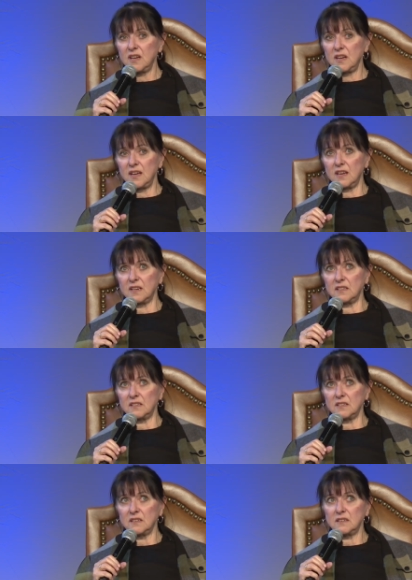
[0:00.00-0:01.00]

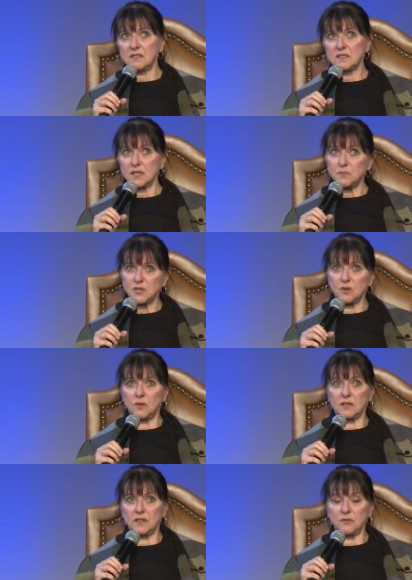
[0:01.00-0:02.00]
And
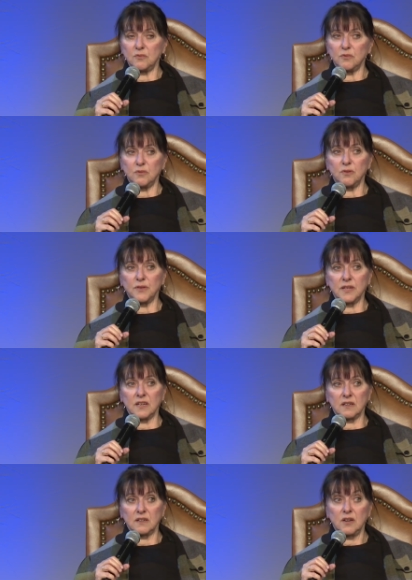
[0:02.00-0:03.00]
subsequently, through the whole thing,